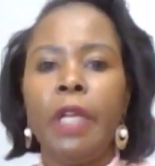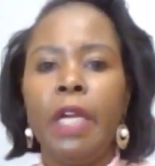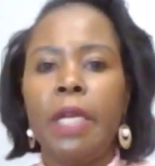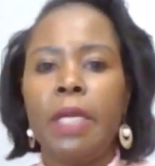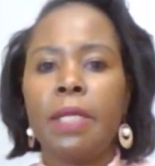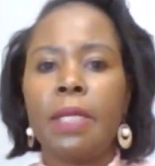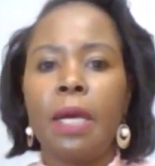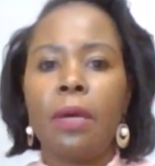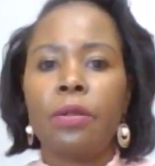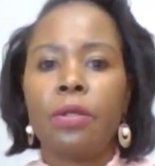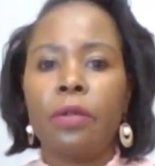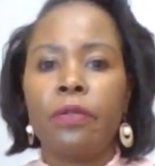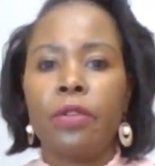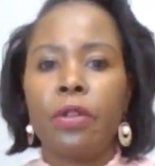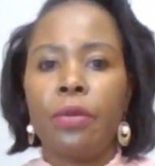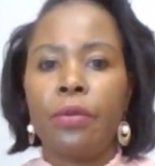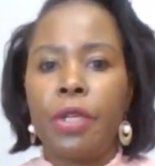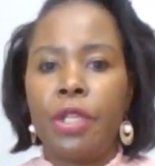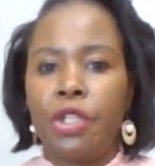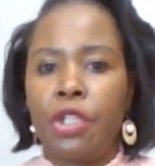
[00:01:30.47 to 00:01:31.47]
is out of
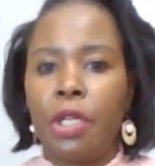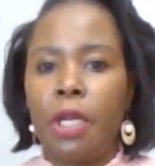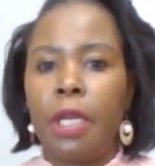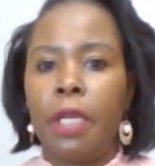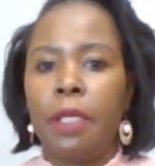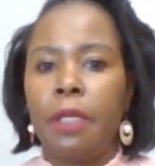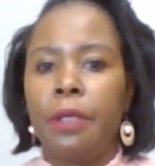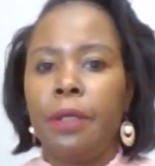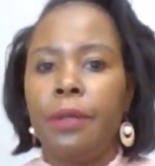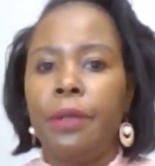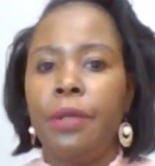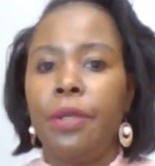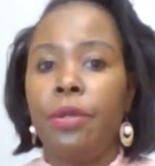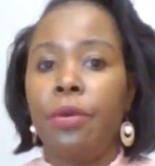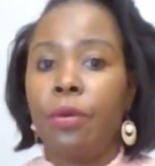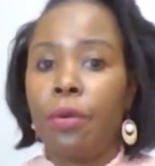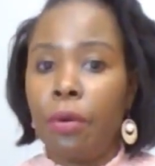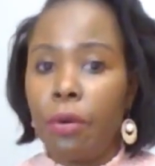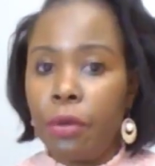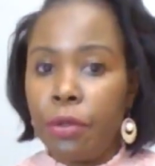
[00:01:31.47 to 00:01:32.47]
your reach, like
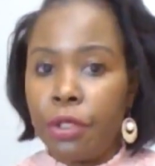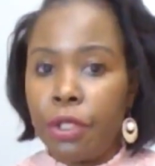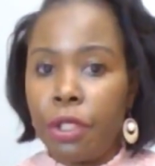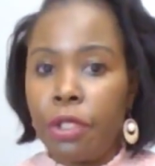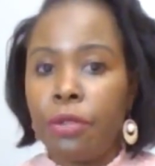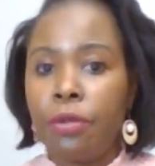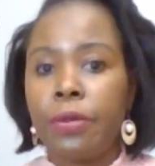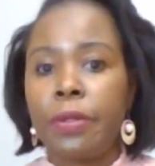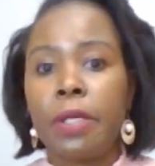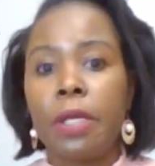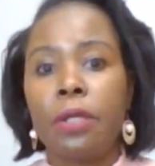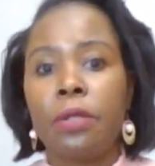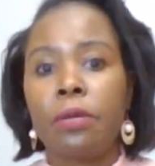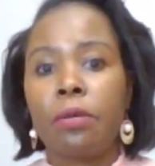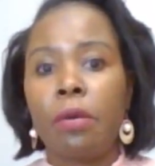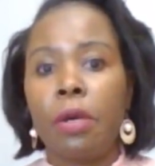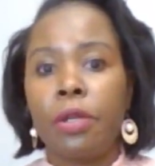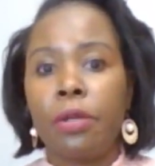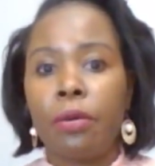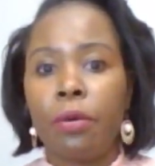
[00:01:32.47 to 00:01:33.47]
urology, you send
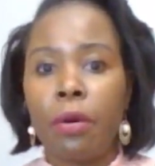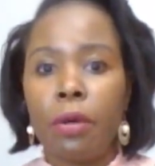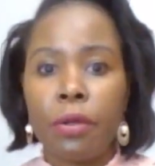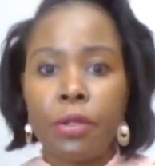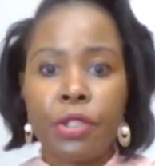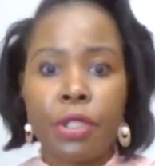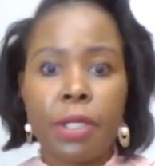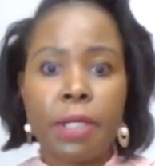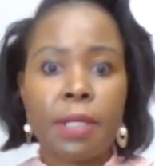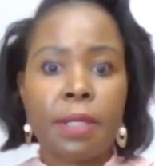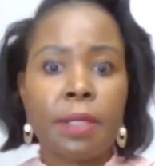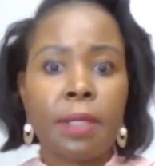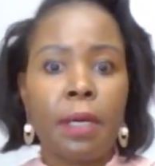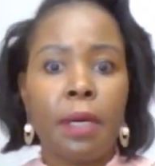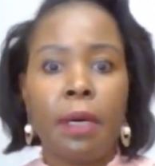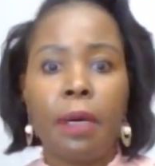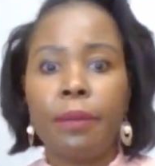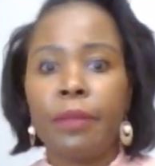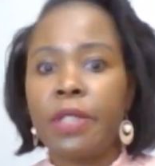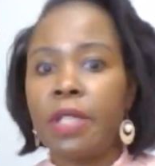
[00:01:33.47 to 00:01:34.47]
to a urologist,
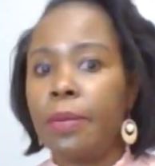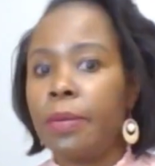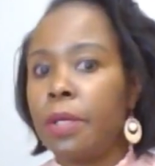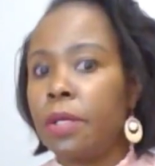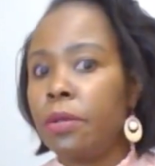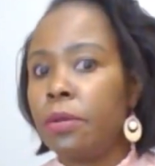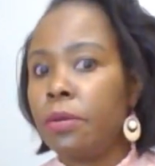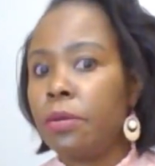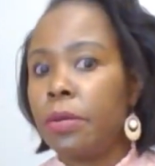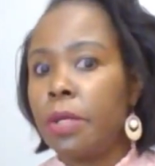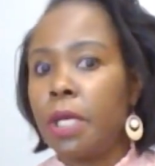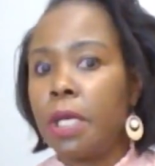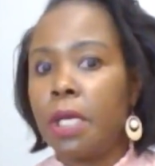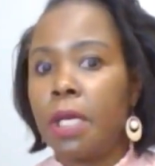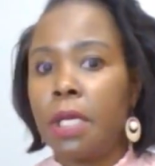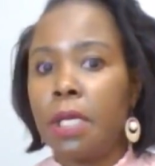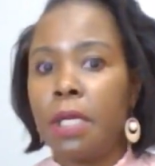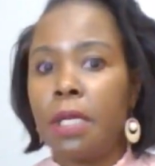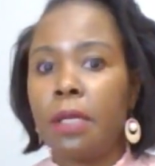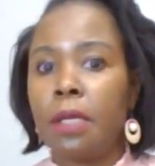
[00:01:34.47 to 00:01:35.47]
something to do with the
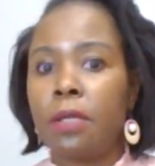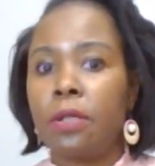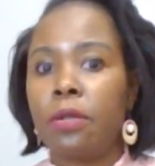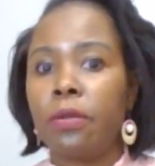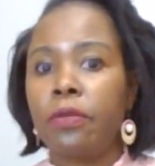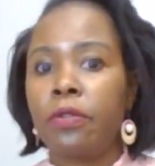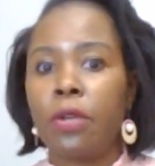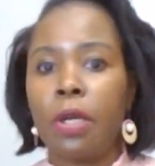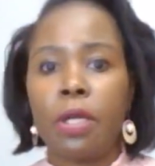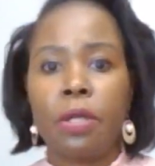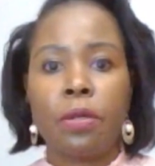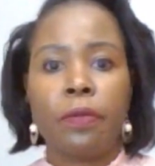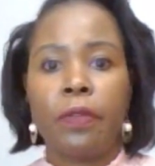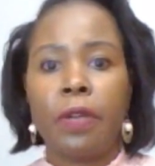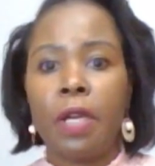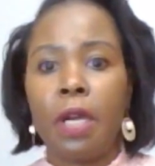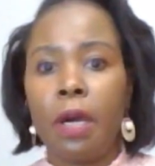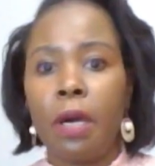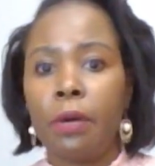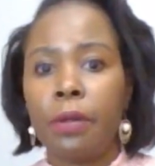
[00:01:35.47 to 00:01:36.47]
kidney that you've tried to
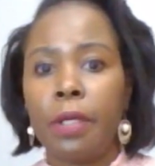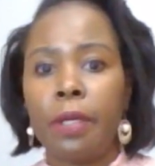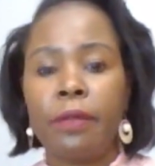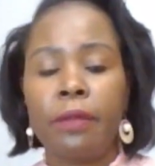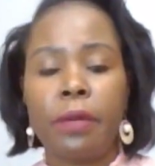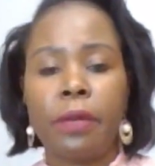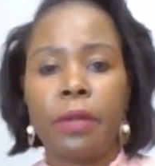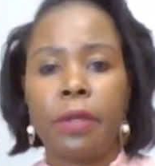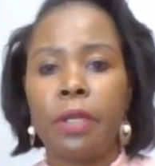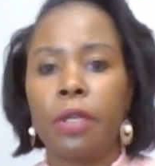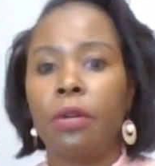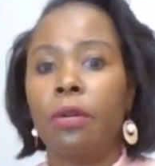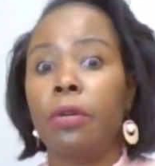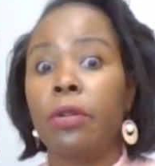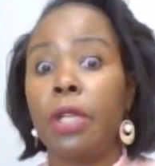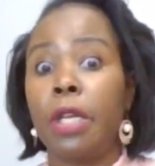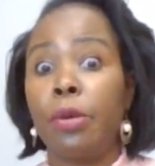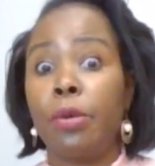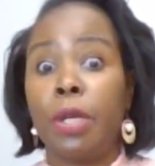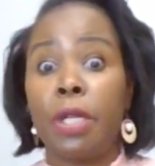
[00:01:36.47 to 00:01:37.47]
figure out everything, or
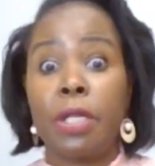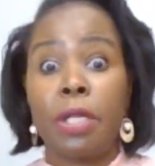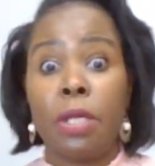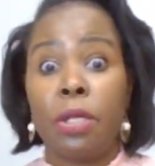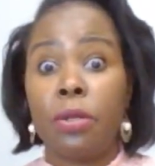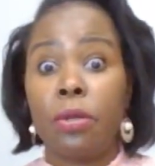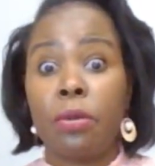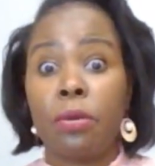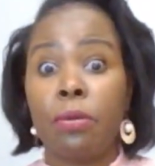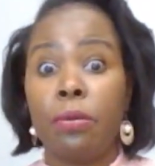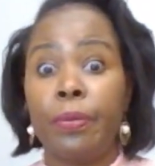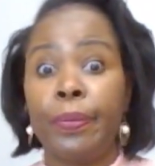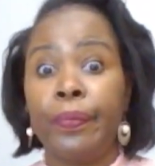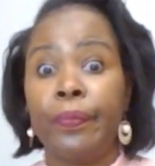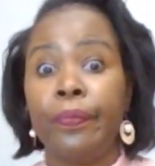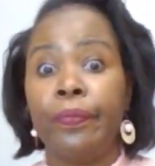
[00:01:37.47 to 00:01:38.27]
they went into